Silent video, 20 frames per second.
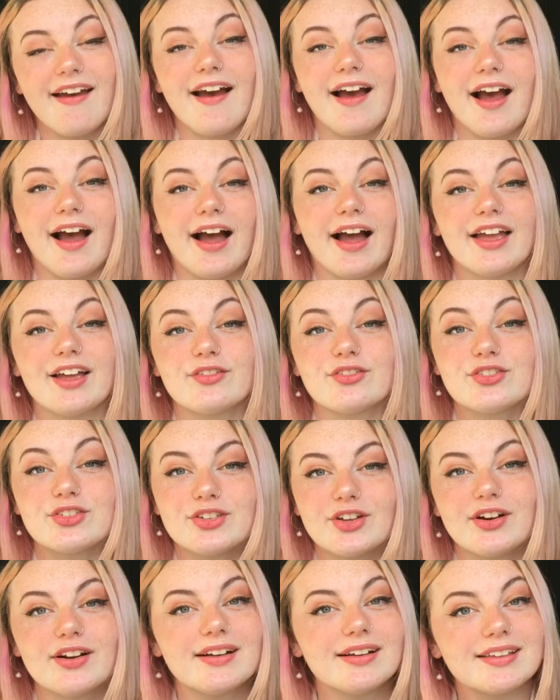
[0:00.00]
I have
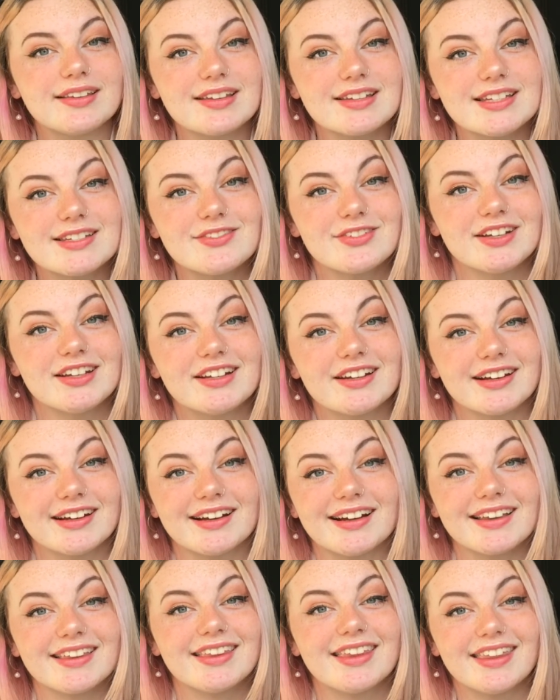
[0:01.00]
started this finger
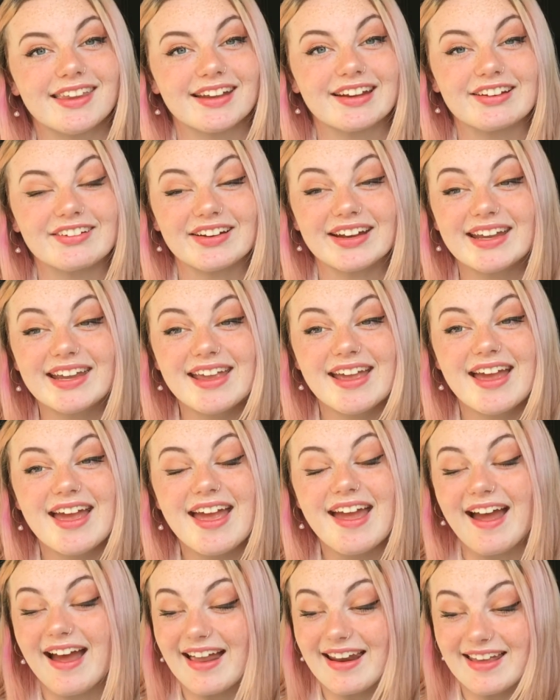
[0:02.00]
gun thing, right?
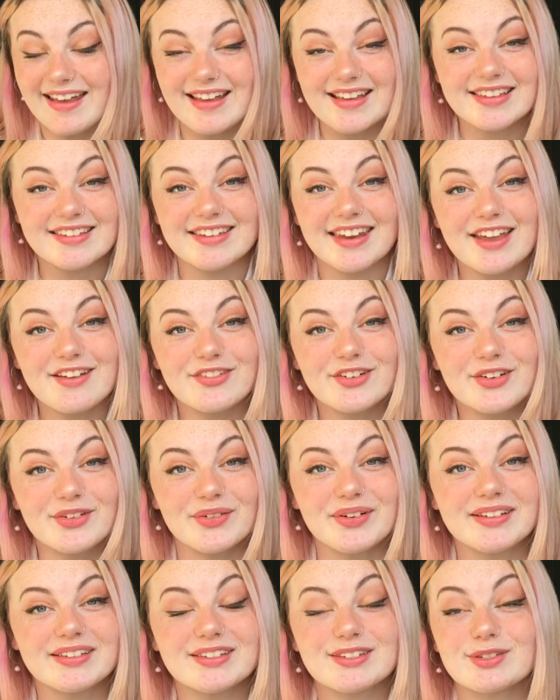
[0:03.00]
And it is never
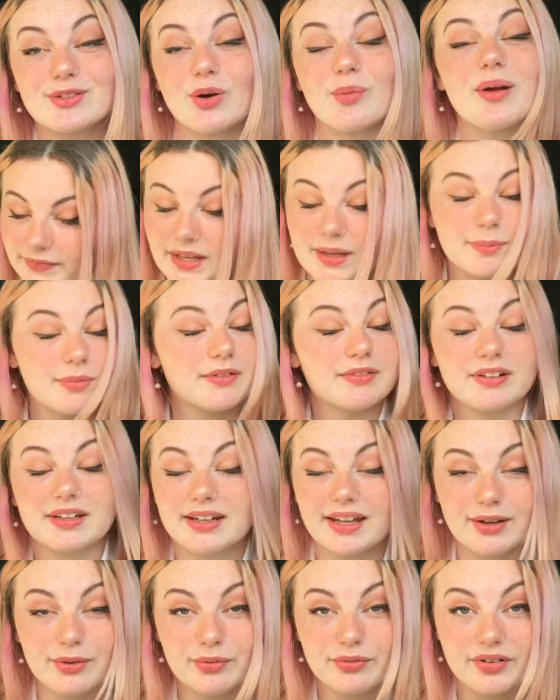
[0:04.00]
going to stop. I'm never going
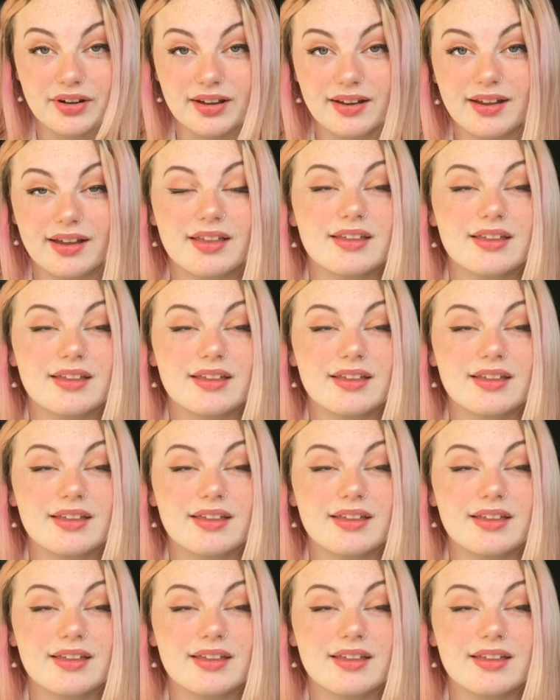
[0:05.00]
to get over it.